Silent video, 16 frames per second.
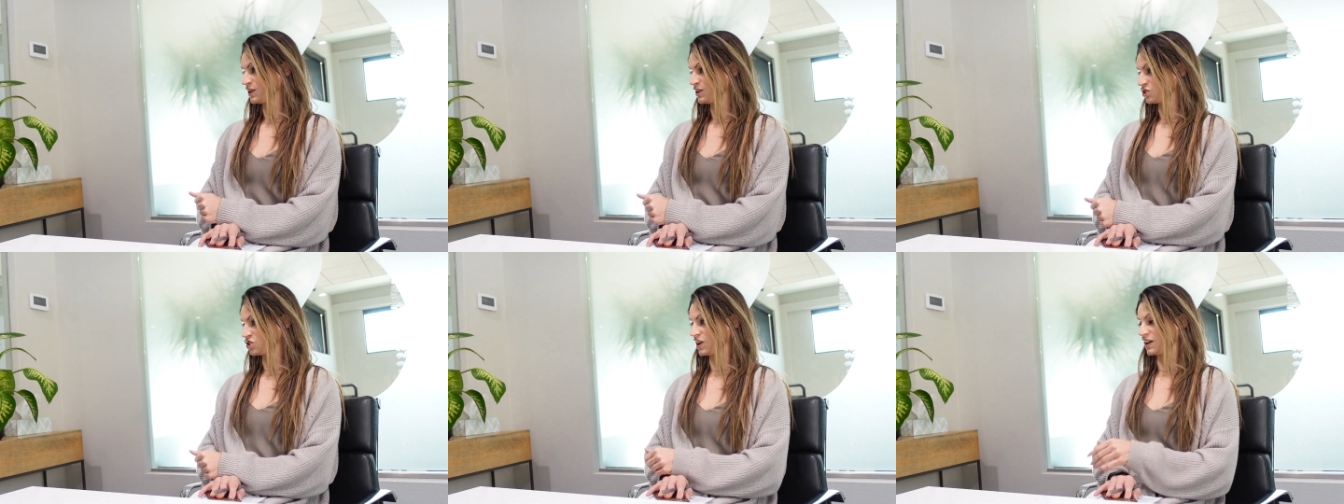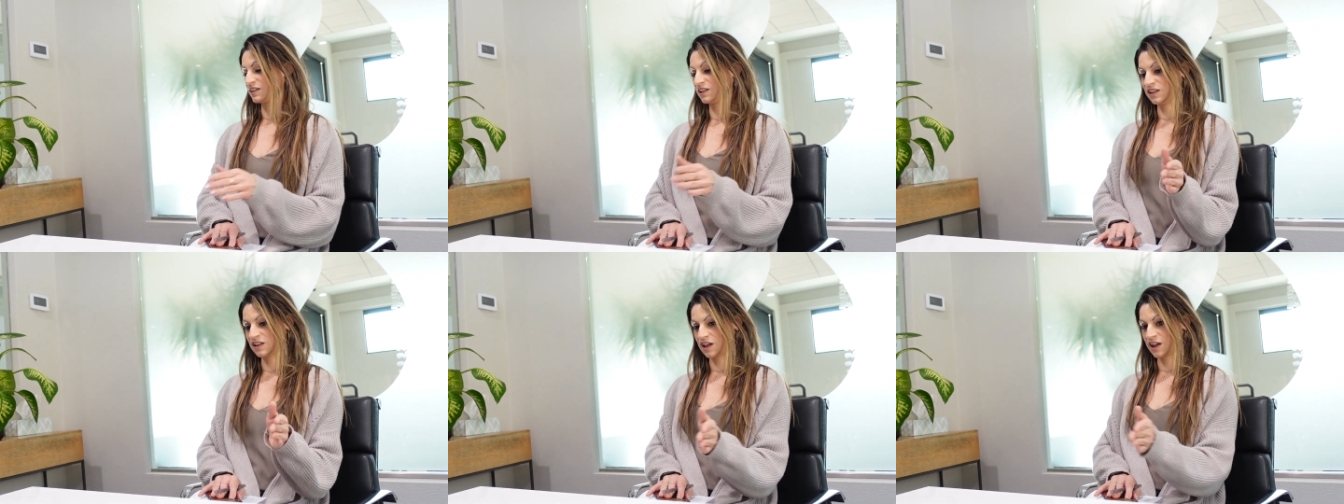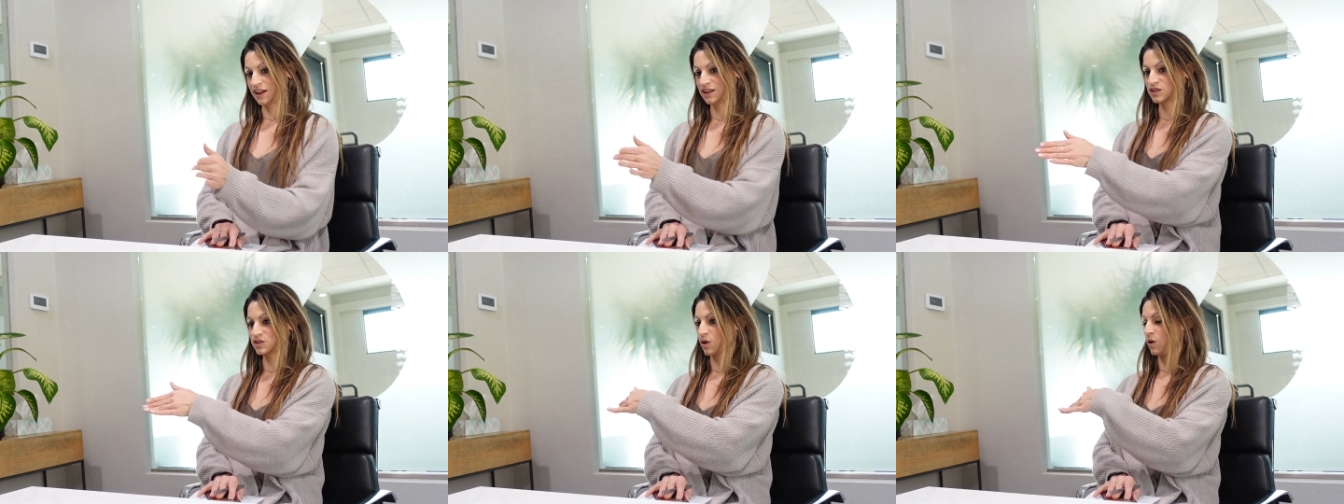She wow. had
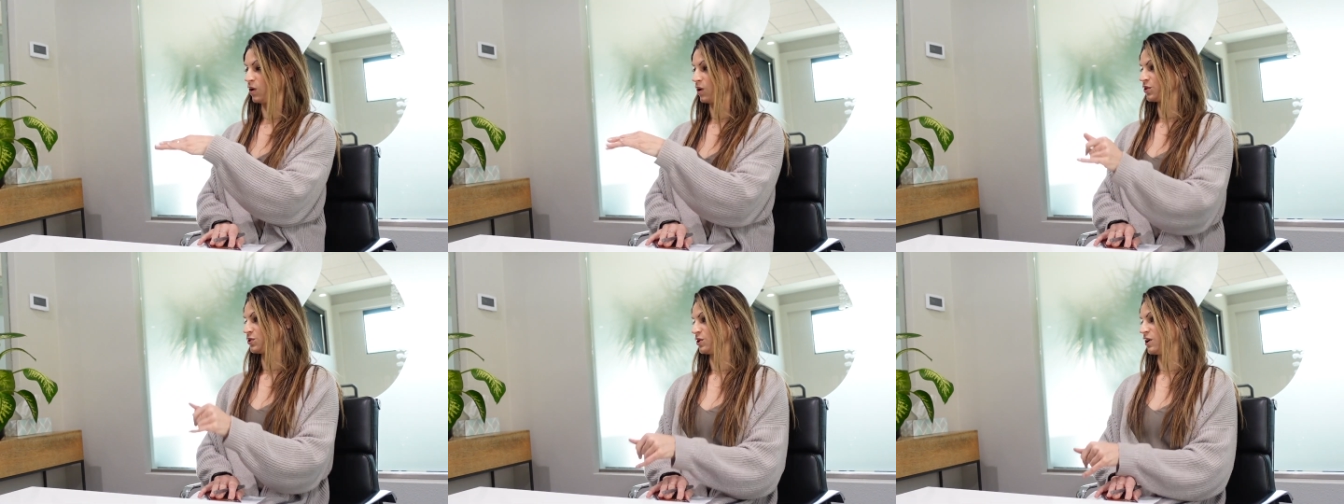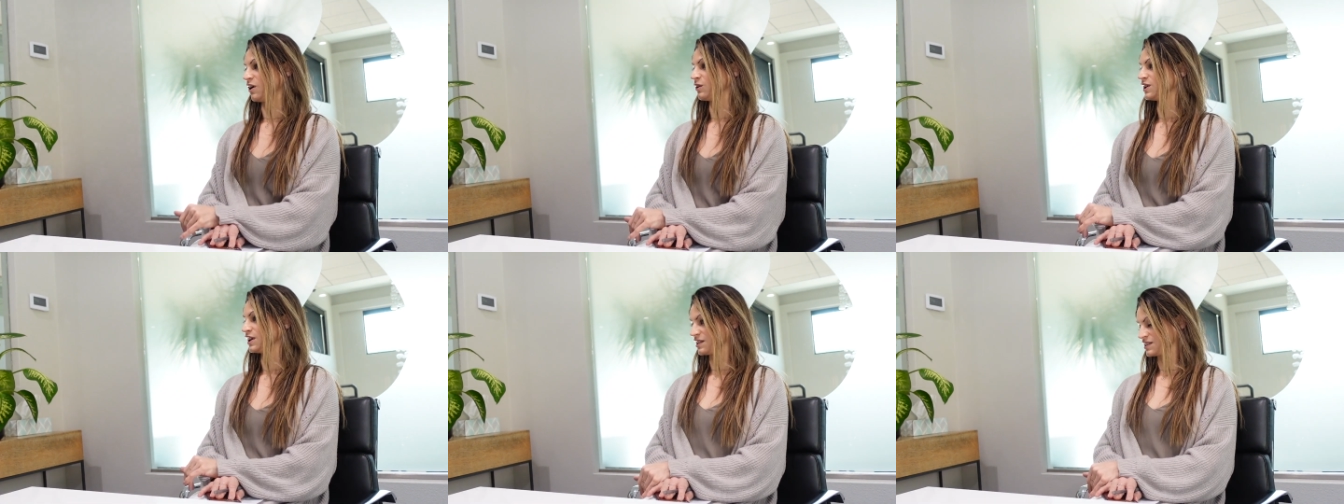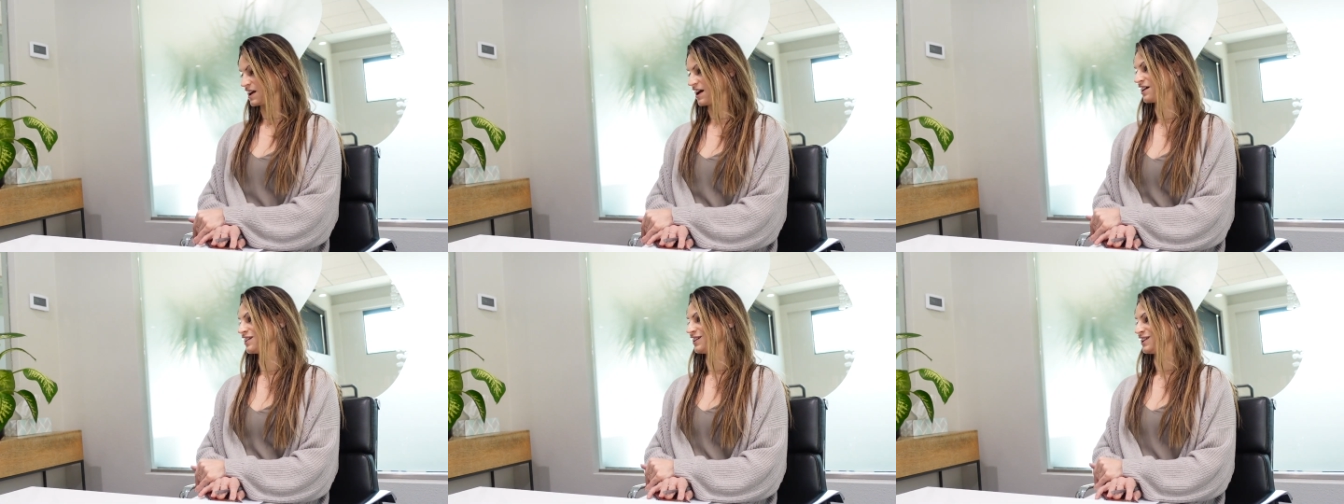lines all throughout.
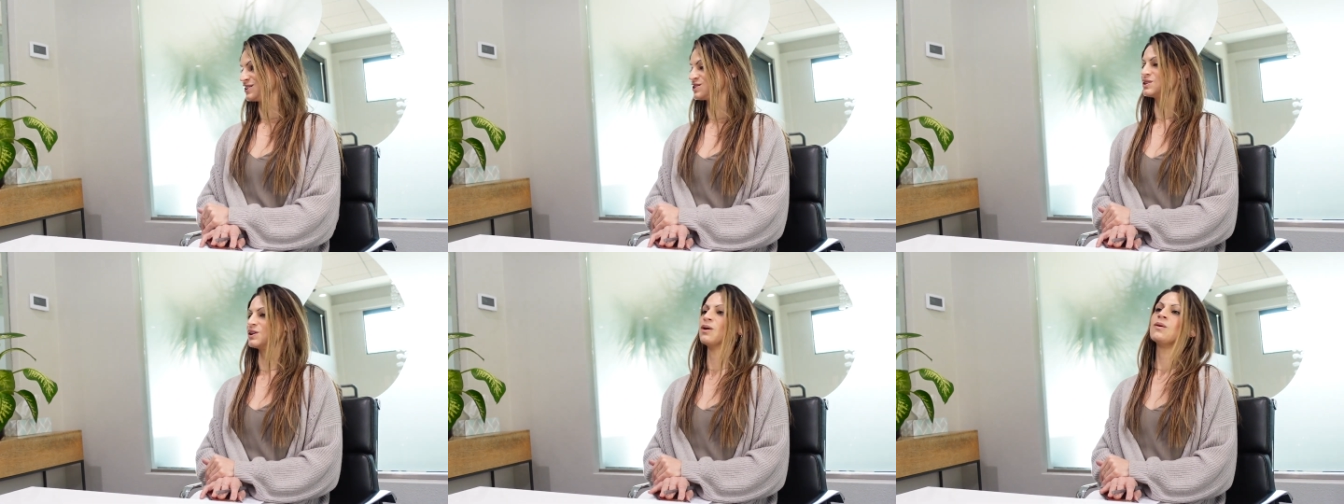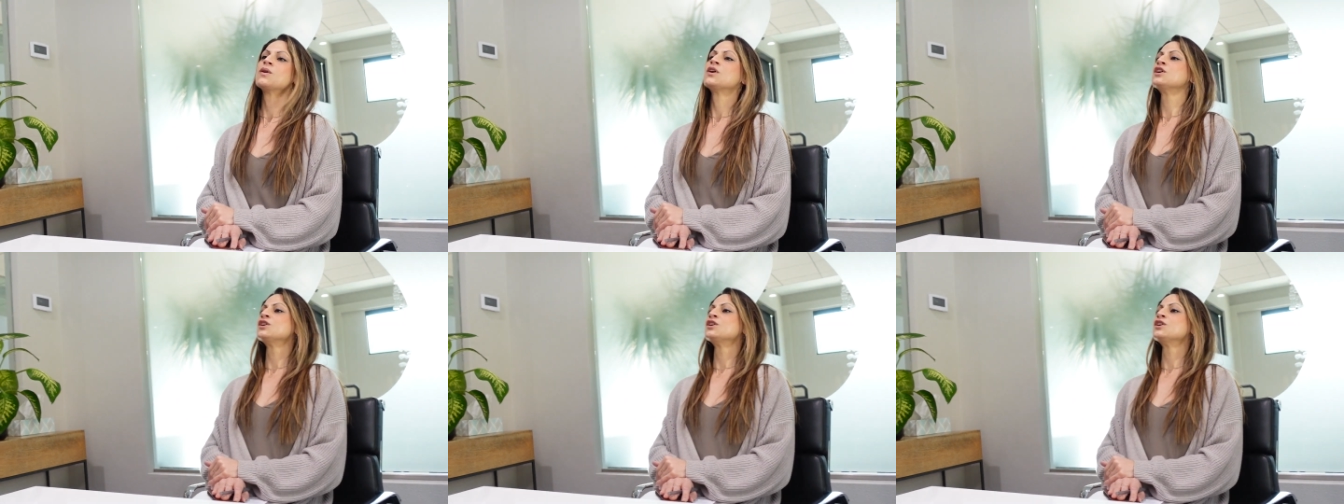Exactly. So,